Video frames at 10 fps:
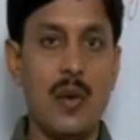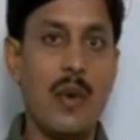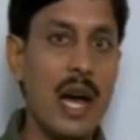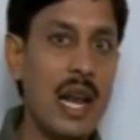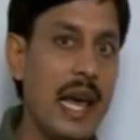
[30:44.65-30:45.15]

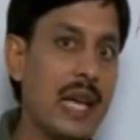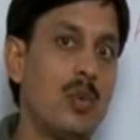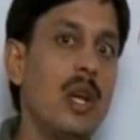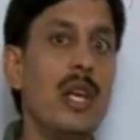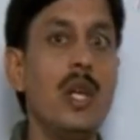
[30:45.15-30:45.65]
while
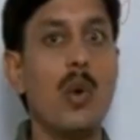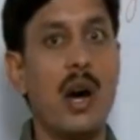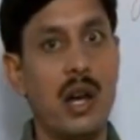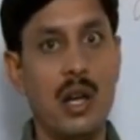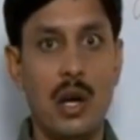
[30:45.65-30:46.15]
actually you
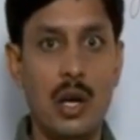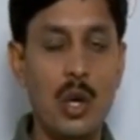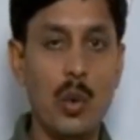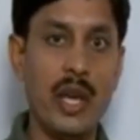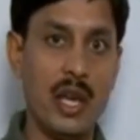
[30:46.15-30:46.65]
are
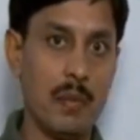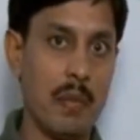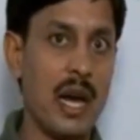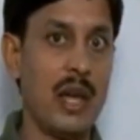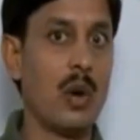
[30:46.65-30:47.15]
doing
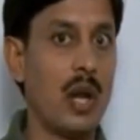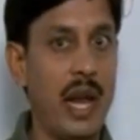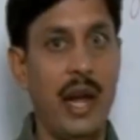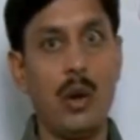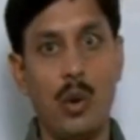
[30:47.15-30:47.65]
by your
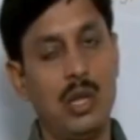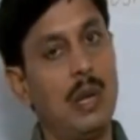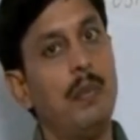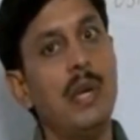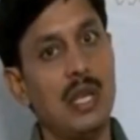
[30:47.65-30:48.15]
hand on
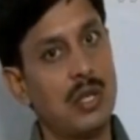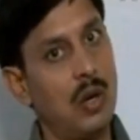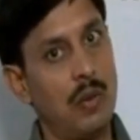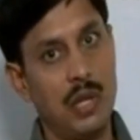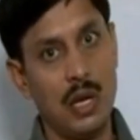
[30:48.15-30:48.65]
the piece
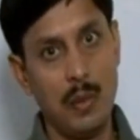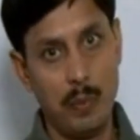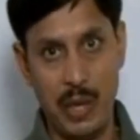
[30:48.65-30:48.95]
of the